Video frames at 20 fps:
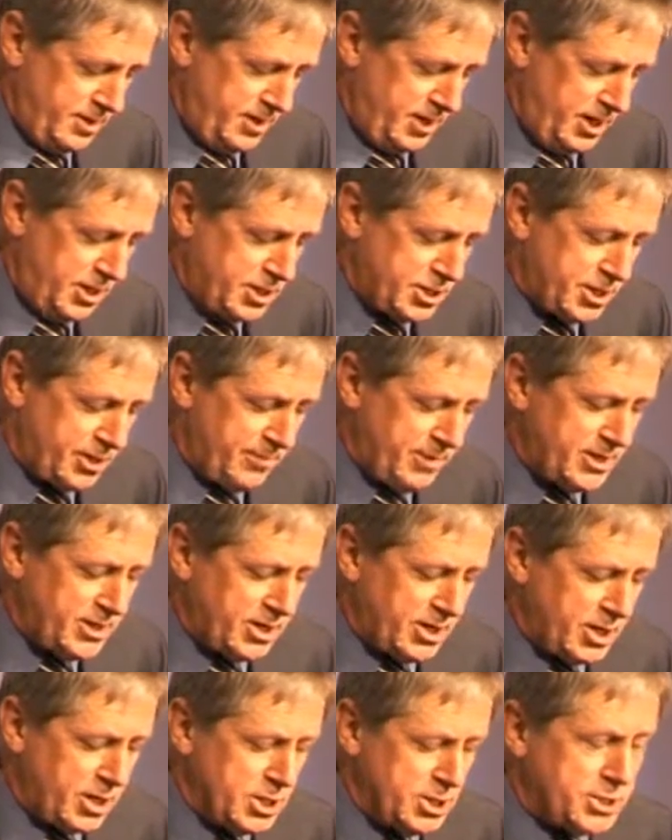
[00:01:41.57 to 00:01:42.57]
is
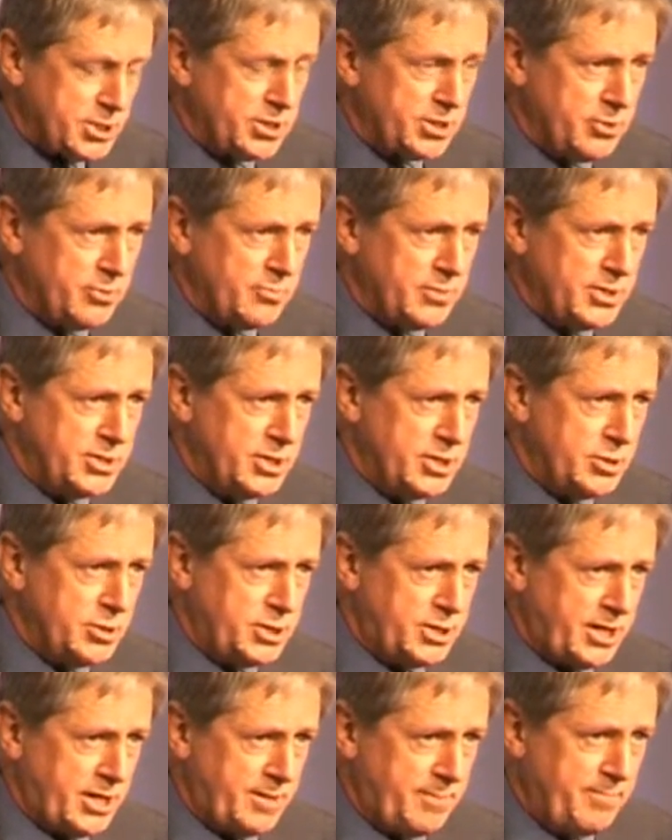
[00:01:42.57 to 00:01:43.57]
committing us to
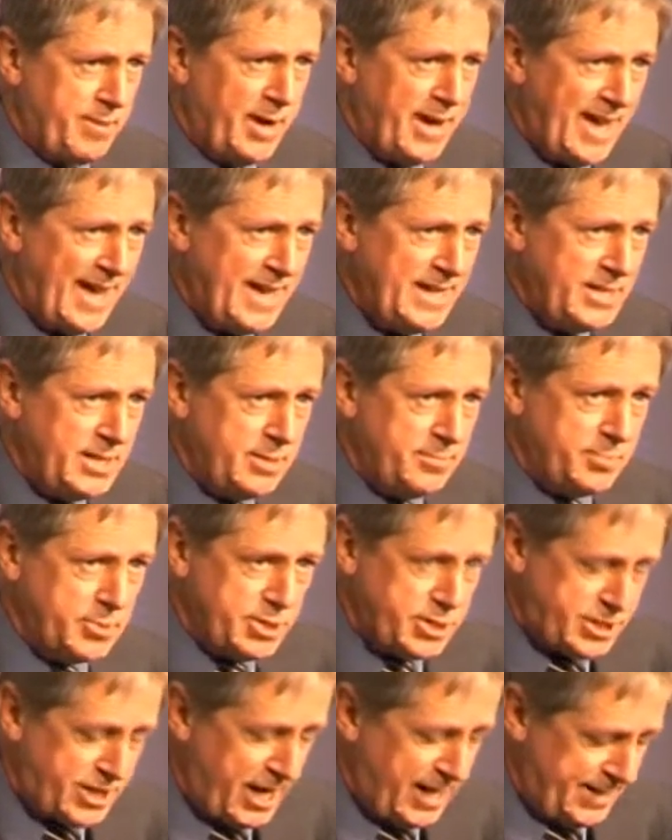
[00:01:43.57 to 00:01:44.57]
reducing by
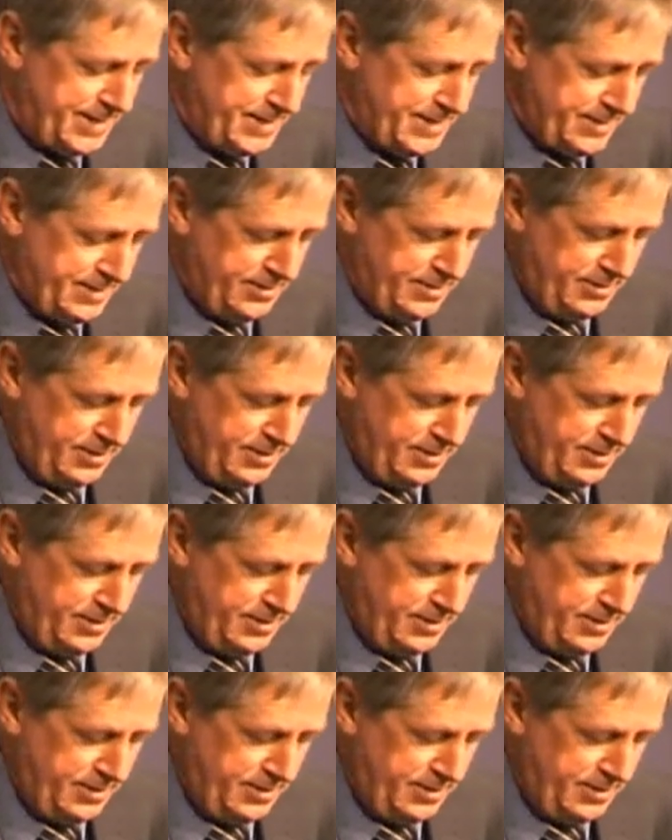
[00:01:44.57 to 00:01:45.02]
80%